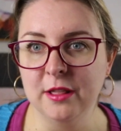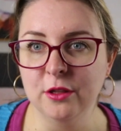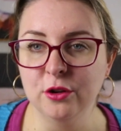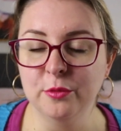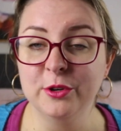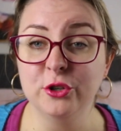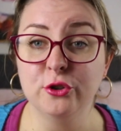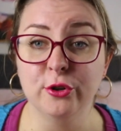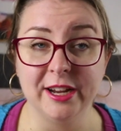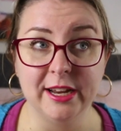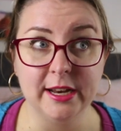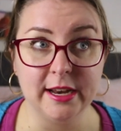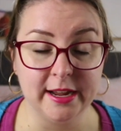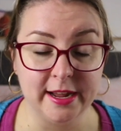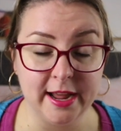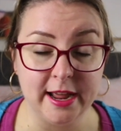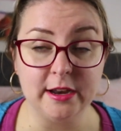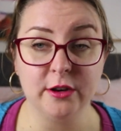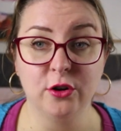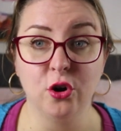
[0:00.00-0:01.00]
little bit tricky to
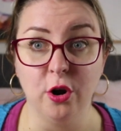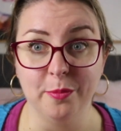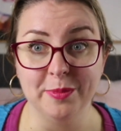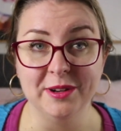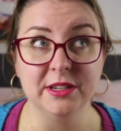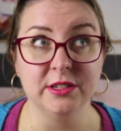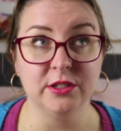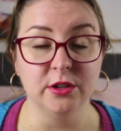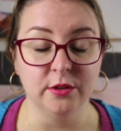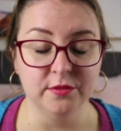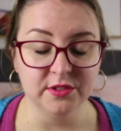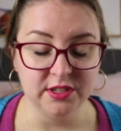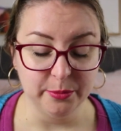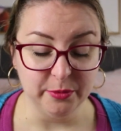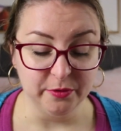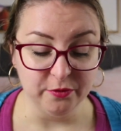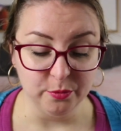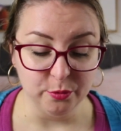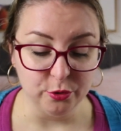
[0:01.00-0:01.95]
get copies of some of the